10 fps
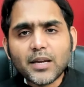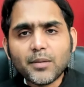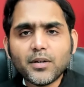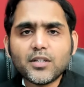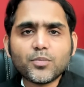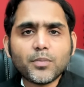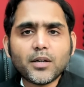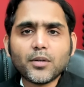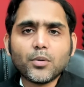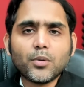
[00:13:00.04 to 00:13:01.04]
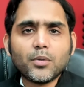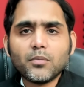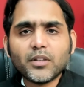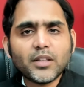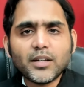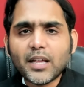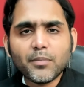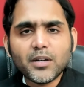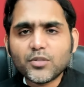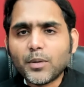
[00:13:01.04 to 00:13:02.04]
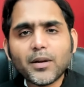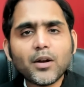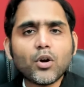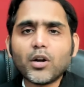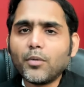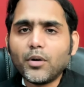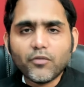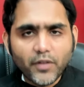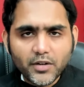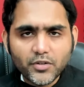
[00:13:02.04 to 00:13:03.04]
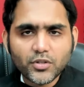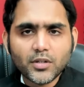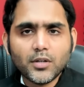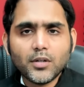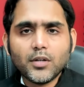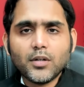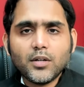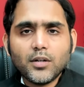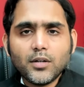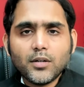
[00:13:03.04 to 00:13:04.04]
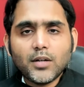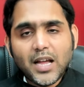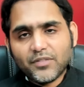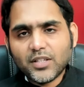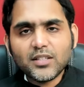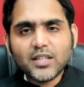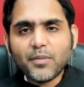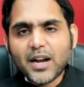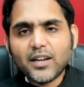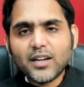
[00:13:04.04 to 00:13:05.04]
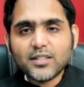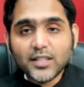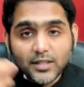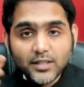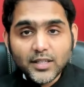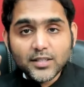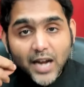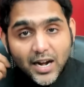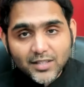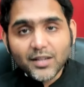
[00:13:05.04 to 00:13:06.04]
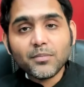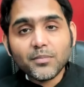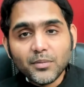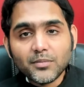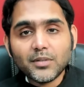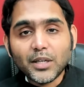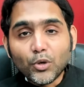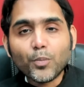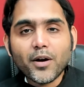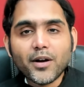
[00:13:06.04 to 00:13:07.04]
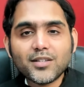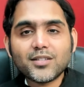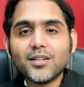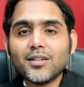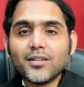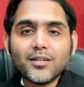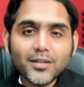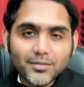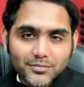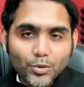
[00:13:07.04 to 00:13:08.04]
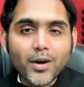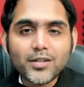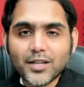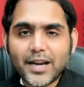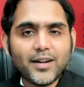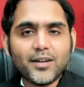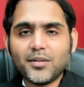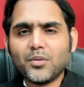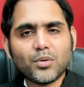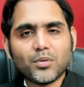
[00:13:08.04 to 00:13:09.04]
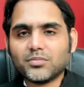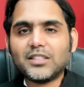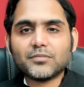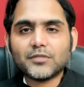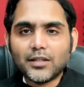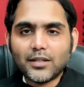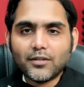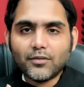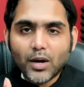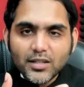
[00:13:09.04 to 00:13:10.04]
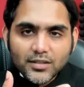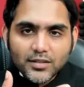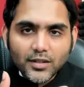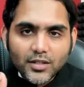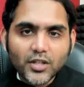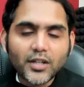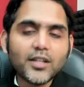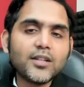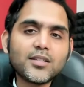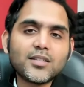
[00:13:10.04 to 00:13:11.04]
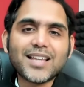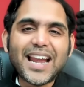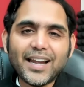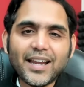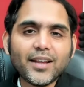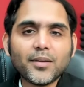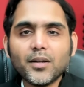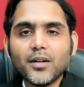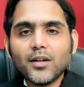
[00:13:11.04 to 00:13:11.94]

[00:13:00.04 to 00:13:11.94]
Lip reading: 10 minutes, but within 10 minutes, people are not able to finish. I've seen some candidates, they start some new points towards the end. No. Once the GD is ending,